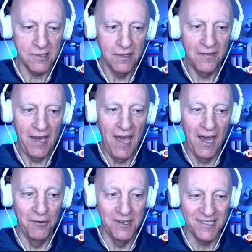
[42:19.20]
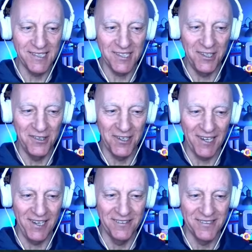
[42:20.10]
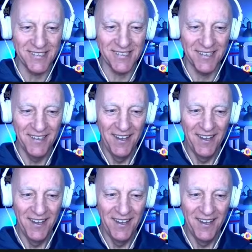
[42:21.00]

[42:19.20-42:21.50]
That was too close.